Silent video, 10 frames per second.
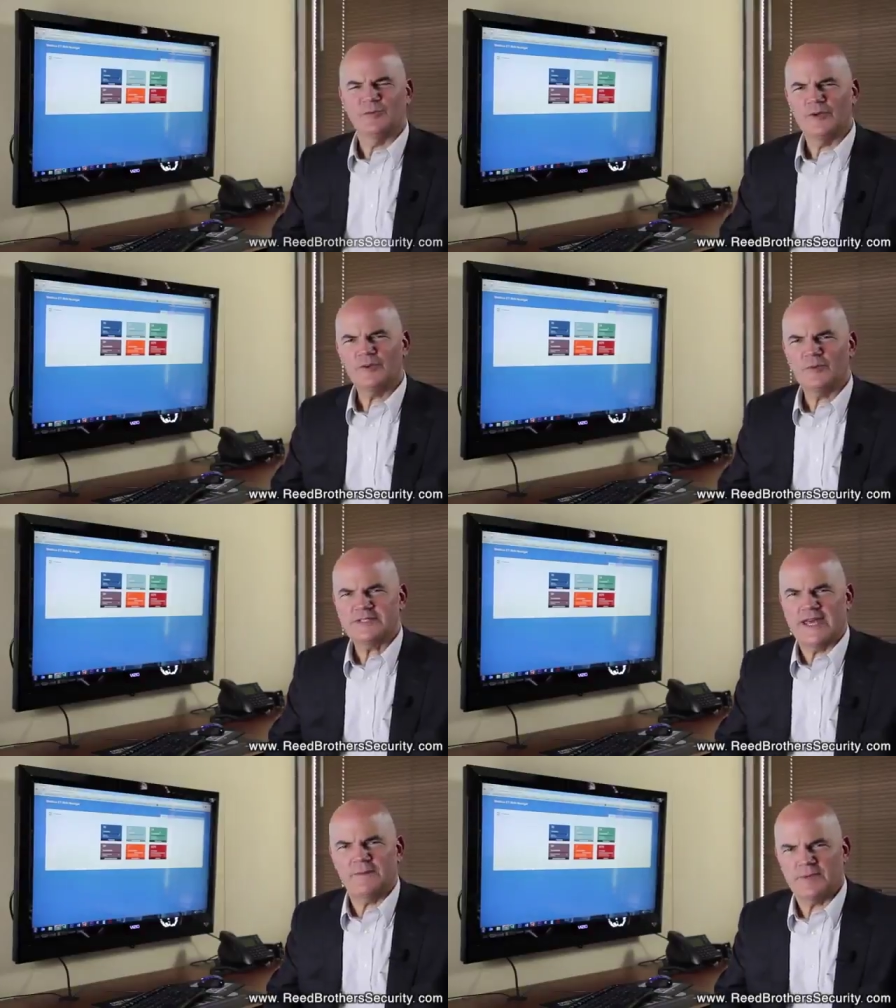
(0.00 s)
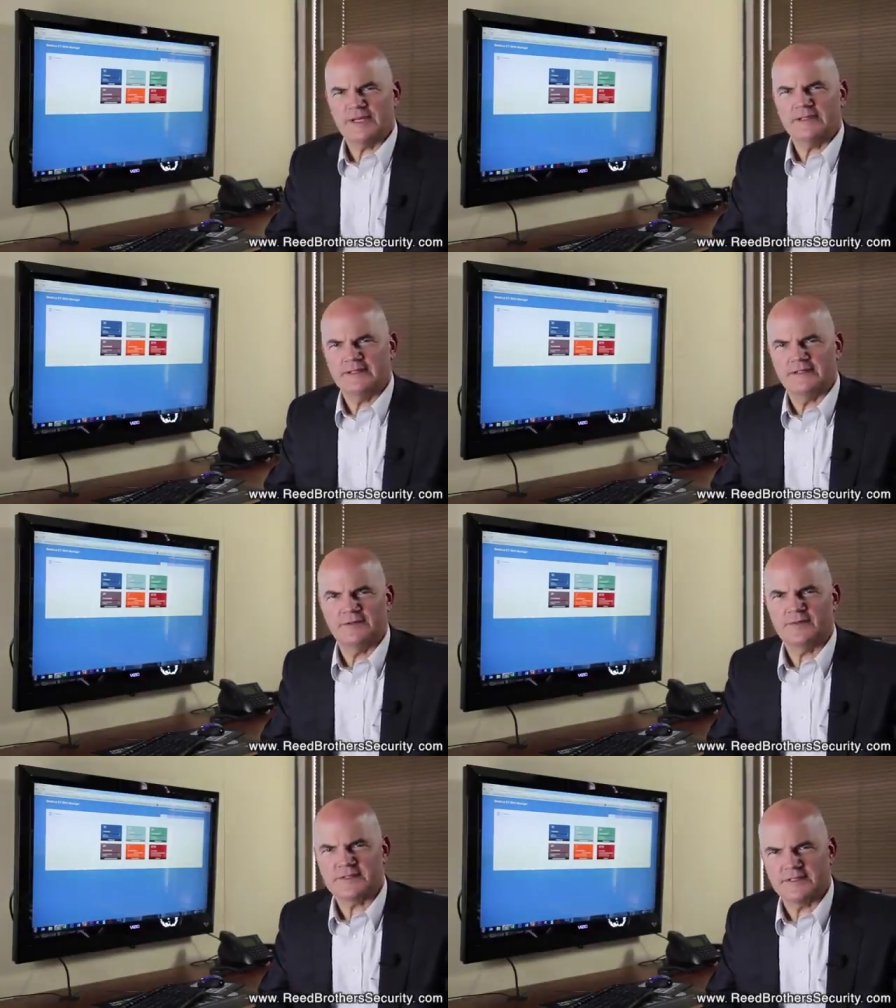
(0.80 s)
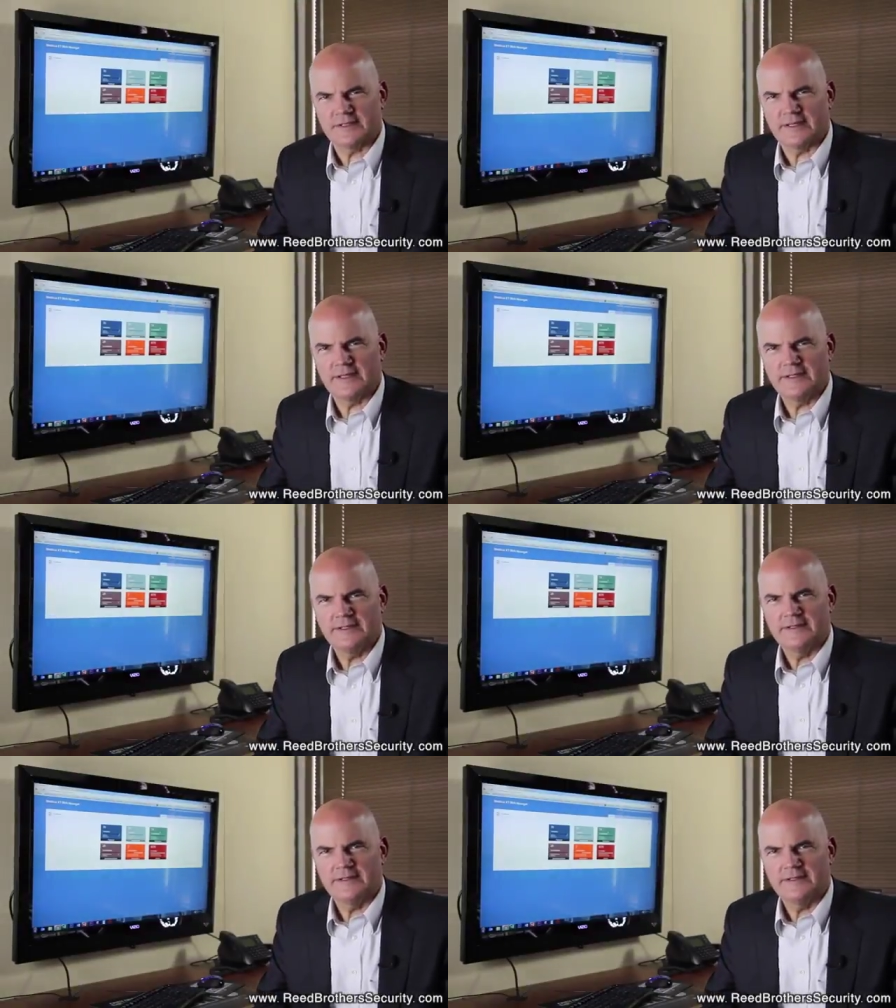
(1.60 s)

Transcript: wonder what's happening in your facility?